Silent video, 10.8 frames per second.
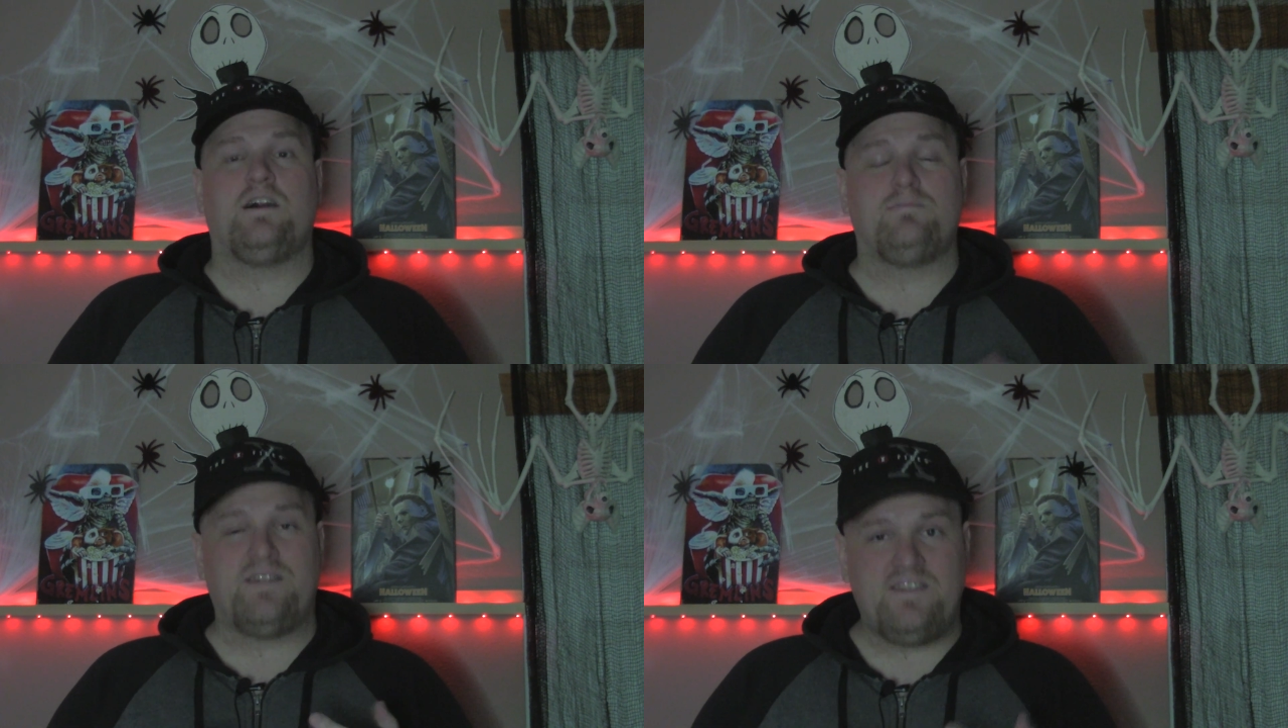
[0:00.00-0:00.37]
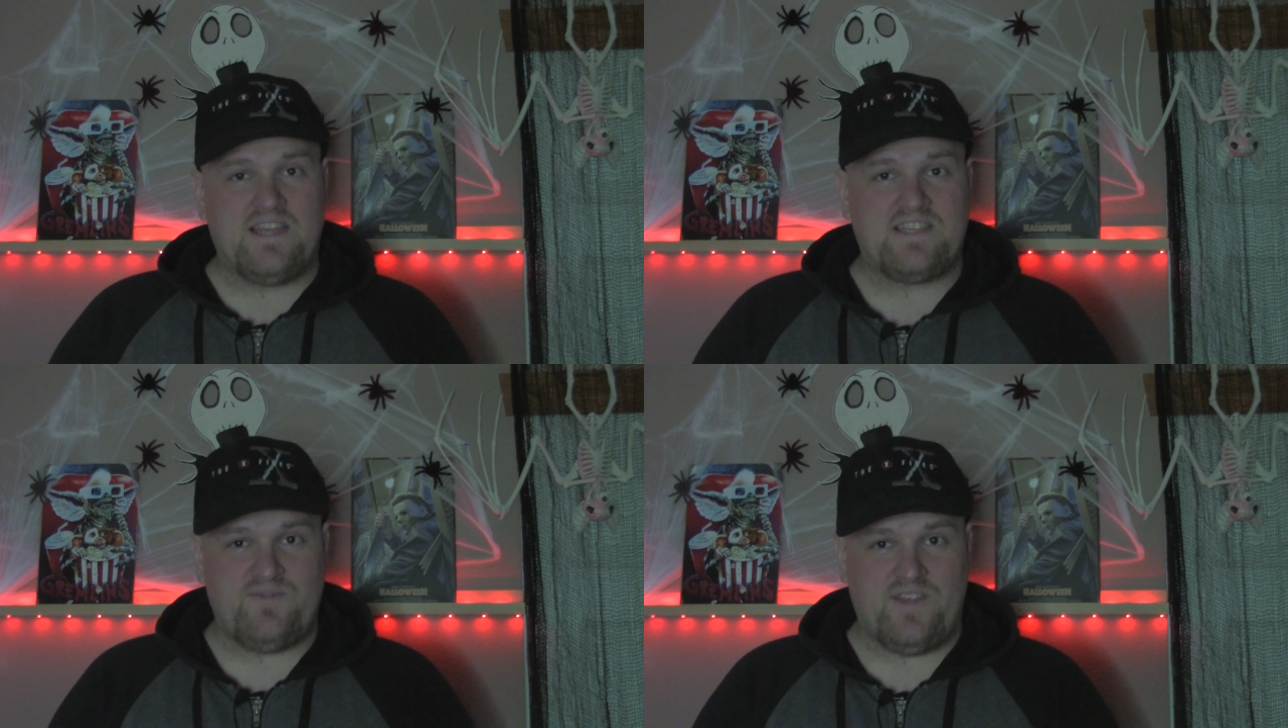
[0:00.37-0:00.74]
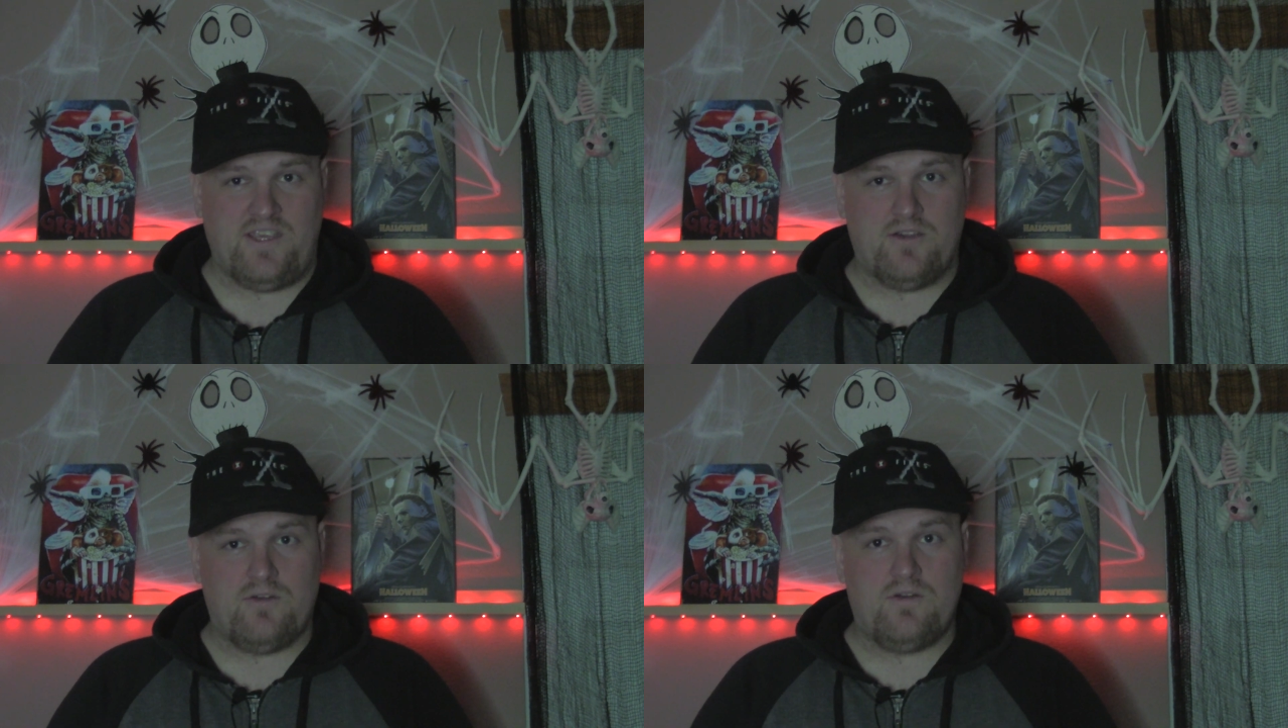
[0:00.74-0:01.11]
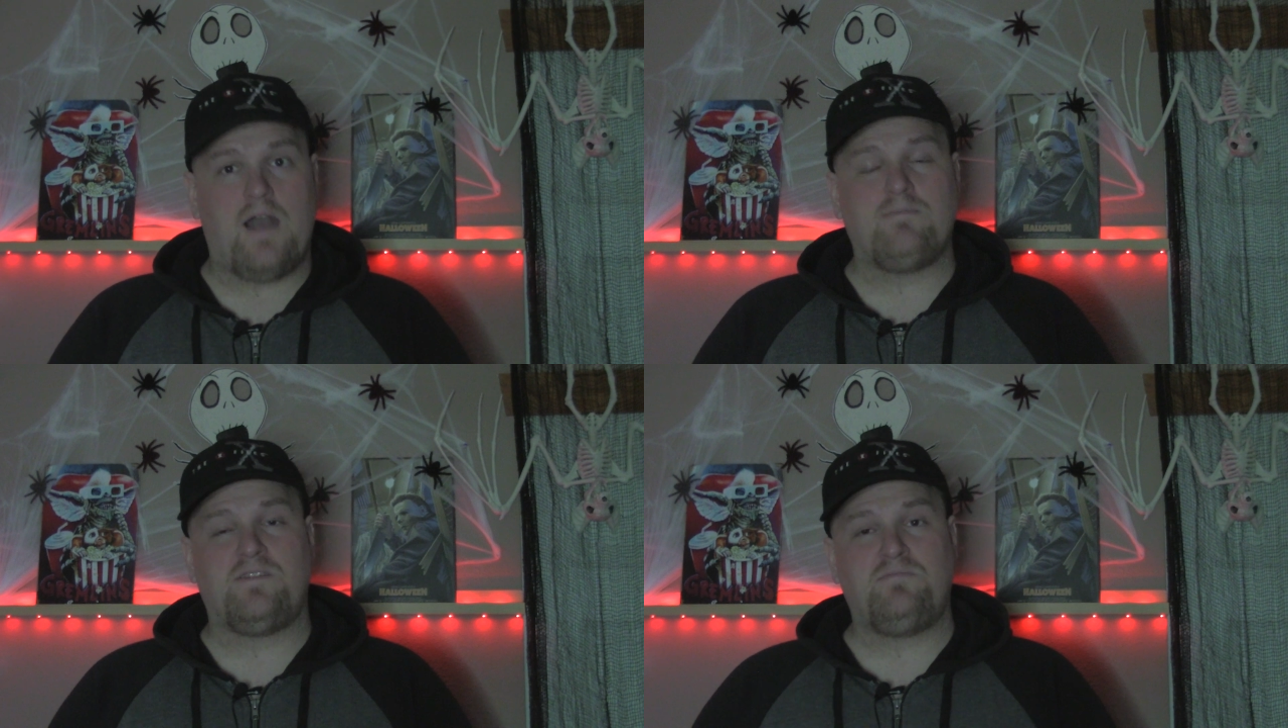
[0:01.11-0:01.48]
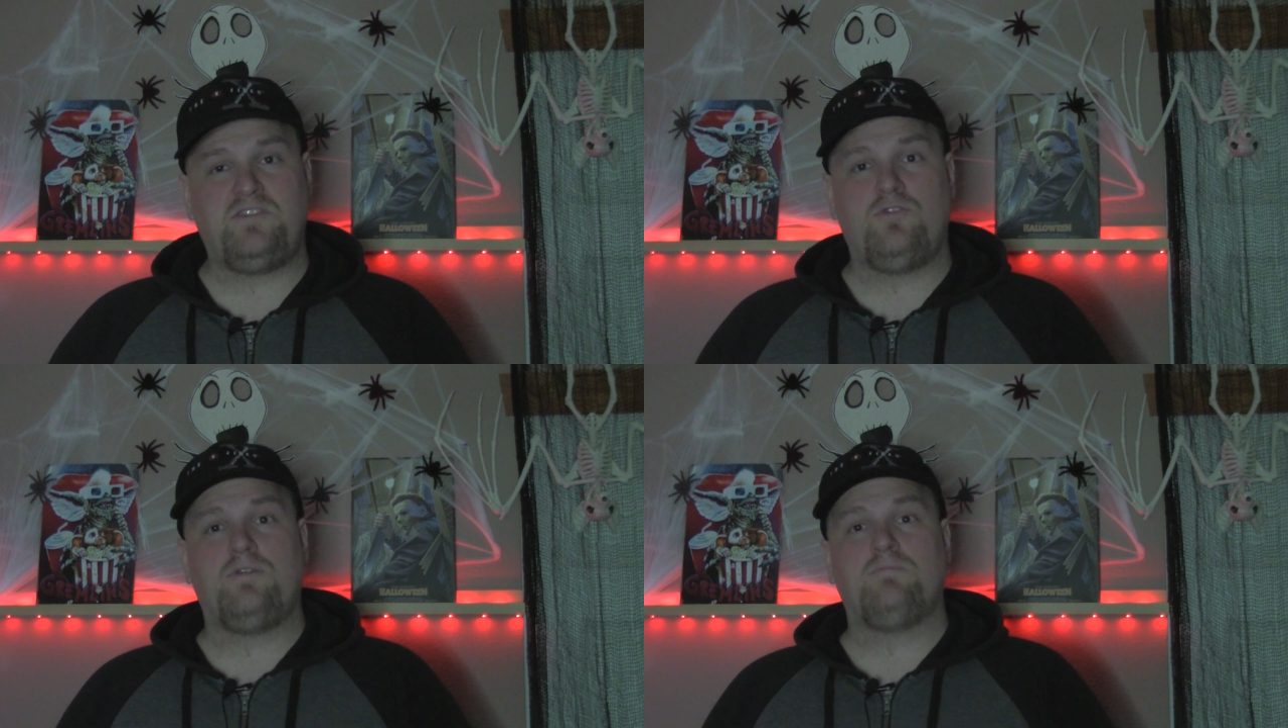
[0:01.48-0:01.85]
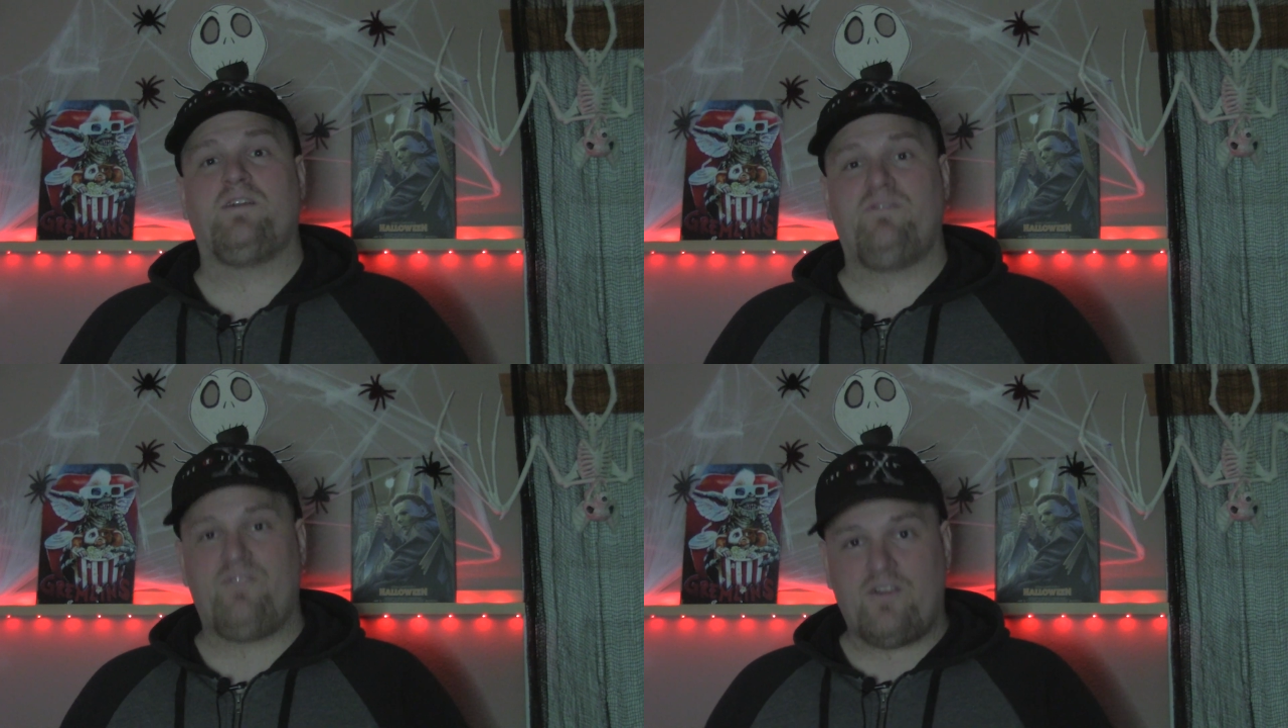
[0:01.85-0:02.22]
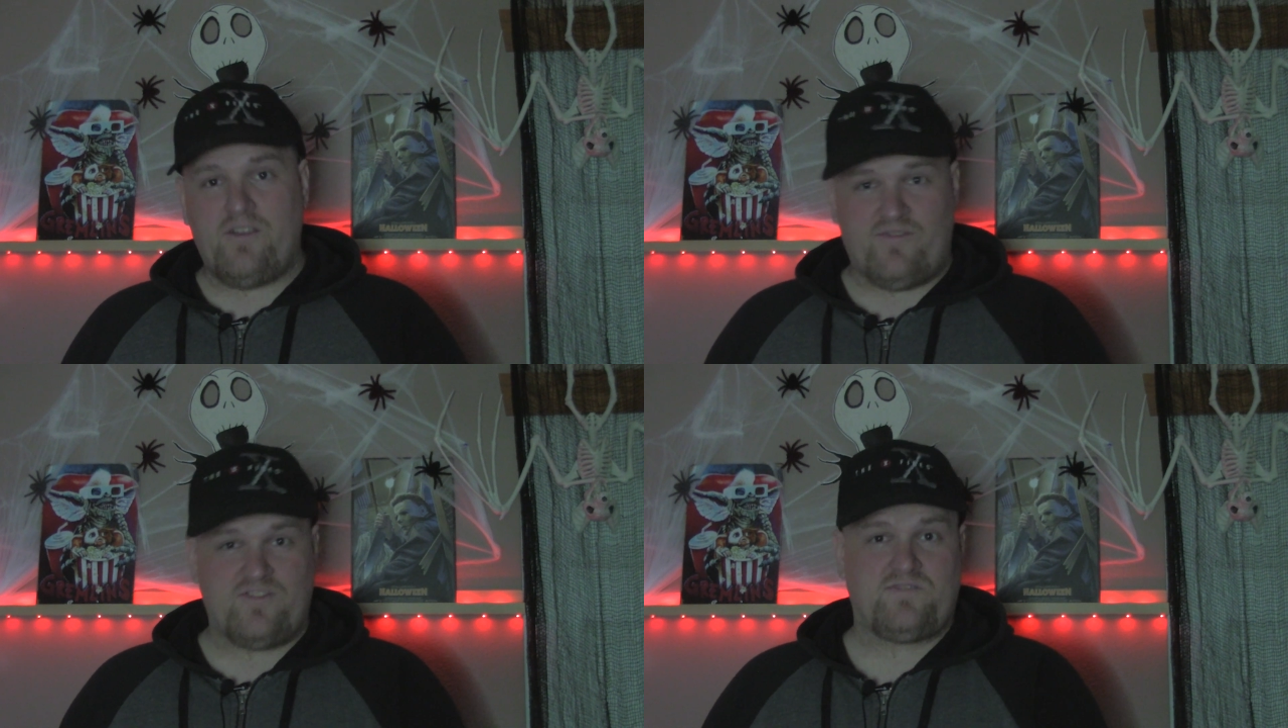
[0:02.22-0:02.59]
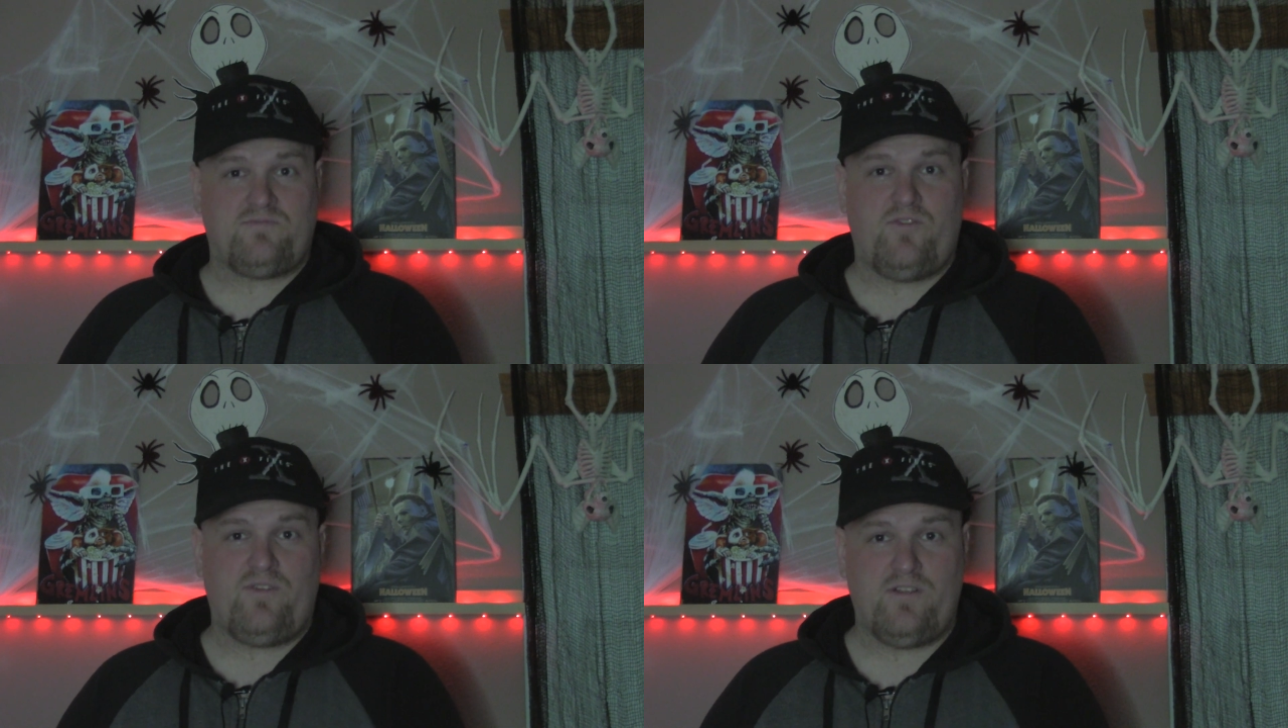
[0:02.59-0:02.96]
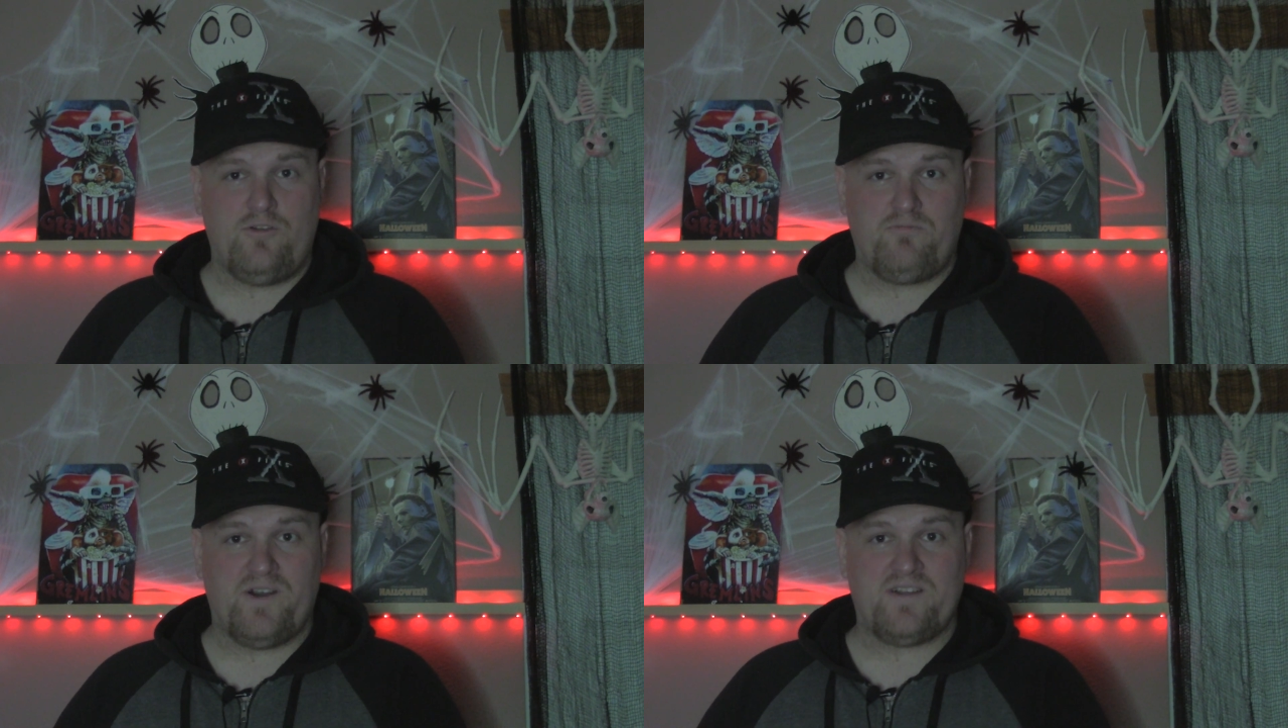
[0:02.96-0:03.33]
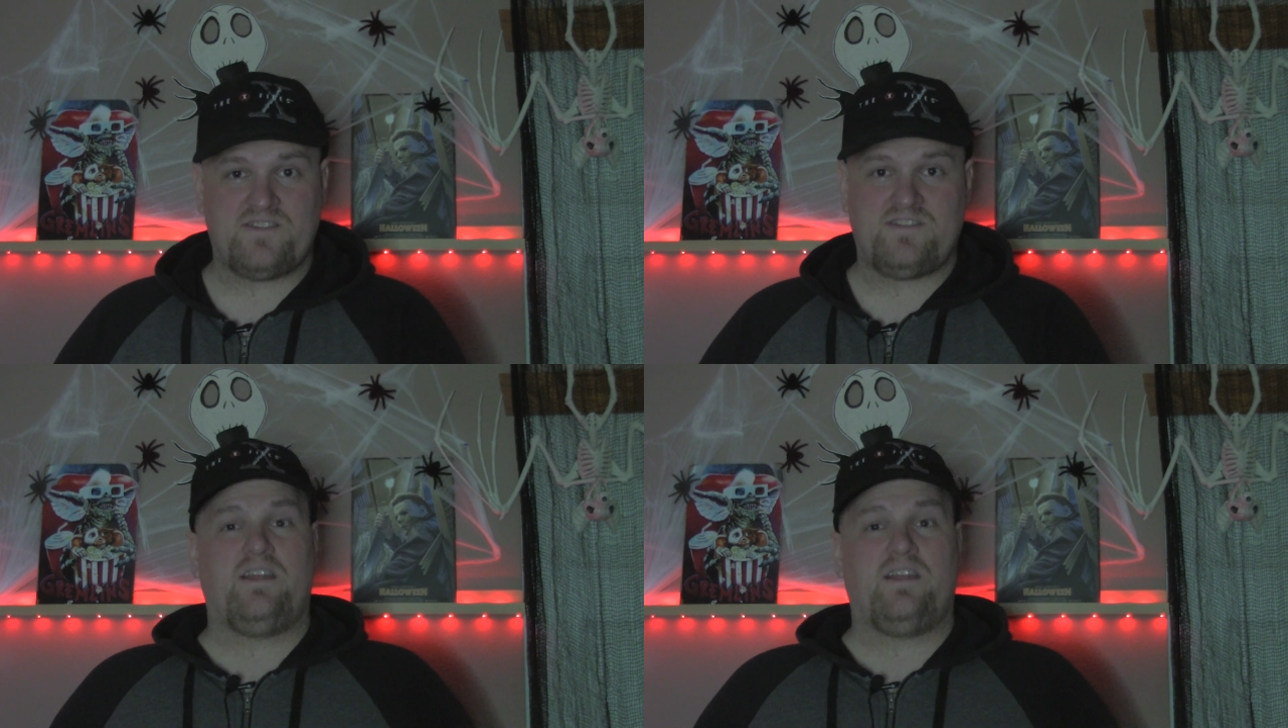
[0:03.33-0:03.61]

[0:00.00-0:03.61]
On my next video, I'm going to be doing my very first movie loot box.